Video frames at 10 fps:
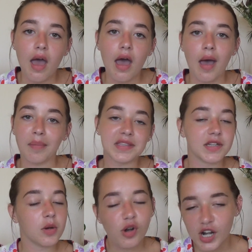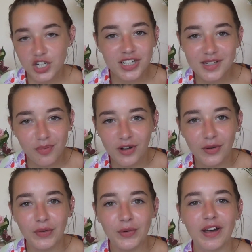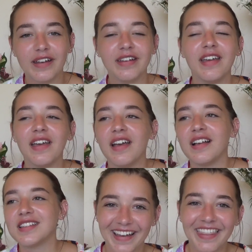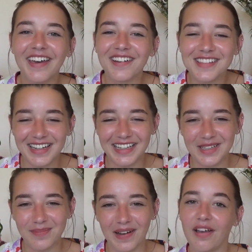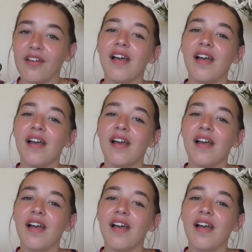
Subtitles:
There's no pressure to pre-order one. Those are linked below,